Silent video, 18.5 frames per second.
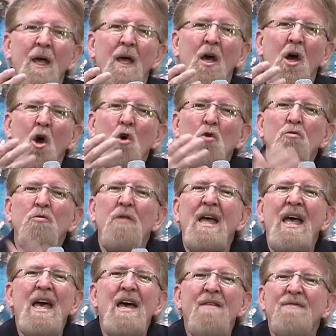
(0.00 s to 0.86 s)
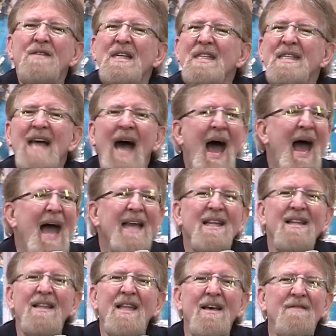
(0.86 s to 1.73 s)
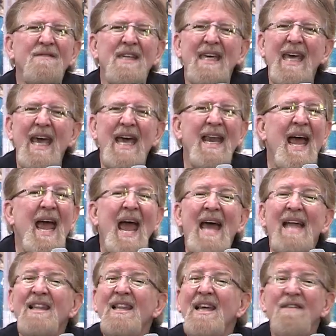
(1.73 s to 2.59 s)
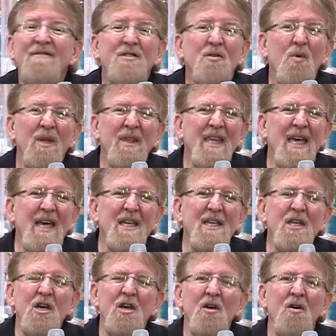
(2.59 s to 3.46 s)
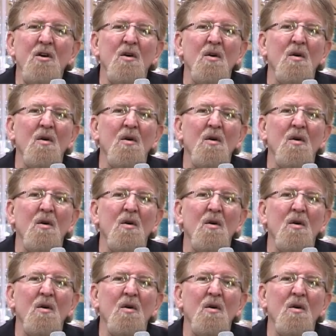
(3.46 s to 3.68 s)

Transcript: who lived and died and lived again and lives within you?